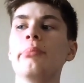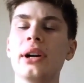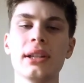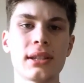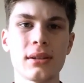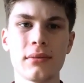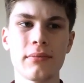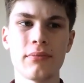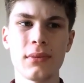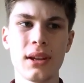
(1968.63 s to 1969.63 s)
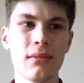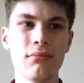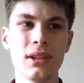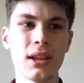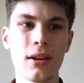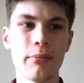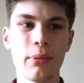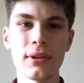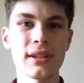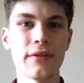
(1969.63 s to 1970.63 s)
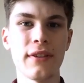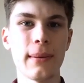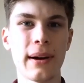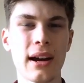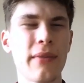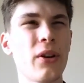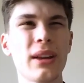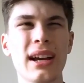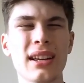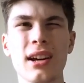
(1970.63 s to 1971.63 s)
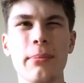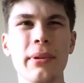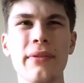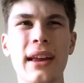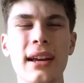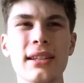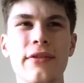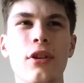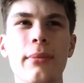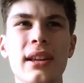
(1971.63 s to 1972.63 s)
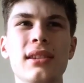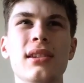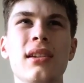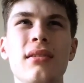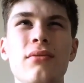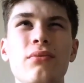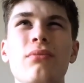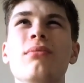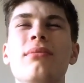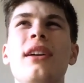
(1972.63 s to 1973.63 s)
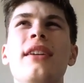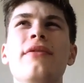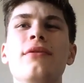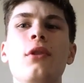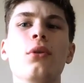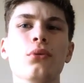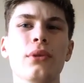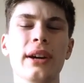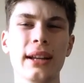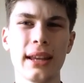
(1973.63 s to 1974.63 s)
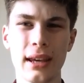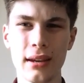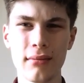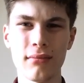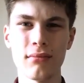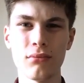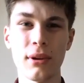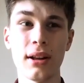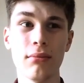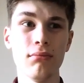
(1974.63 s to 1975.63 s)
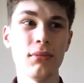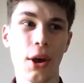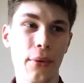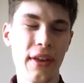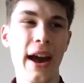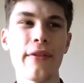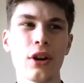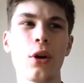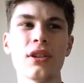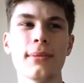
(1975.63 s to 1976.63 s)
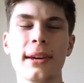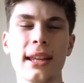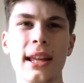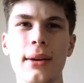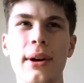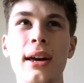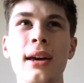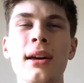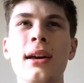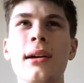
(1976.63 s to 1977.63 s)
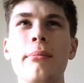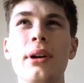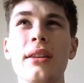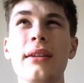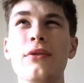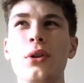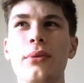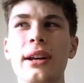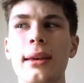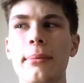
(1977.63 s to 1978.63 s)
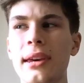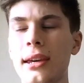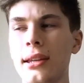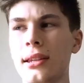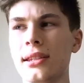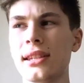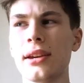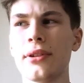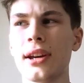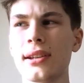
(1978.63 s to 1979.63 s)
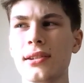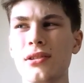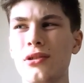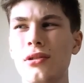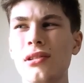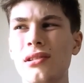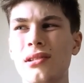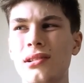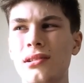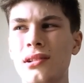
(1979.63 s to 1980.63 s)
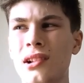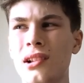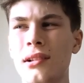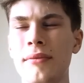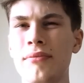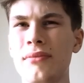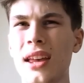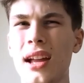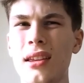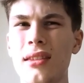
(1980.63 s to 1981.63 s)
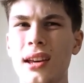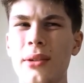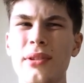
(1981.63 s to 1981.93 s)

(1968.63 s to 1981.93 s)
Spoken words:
But you know, positive feedback. I've only had a couple of negative comments, and they've not really. Well, no, they haven't got to me in any way, but they've not really been serious or anything I